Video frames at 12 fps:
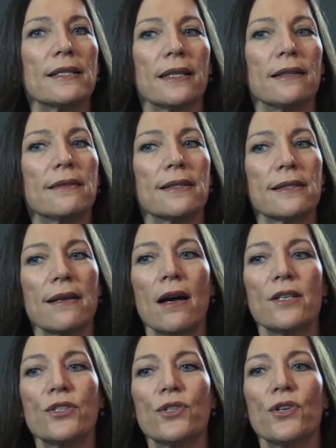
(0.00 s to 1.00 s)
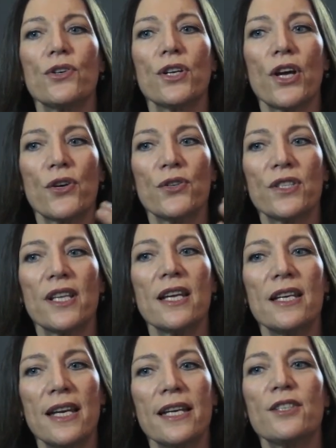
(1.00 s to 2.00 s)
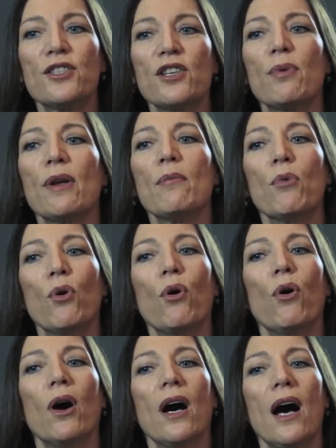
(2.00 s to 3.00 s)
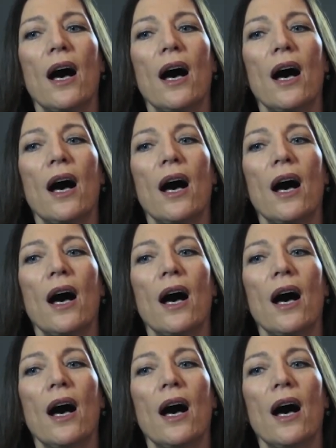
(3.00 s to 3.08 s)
and design studios, there needs to be more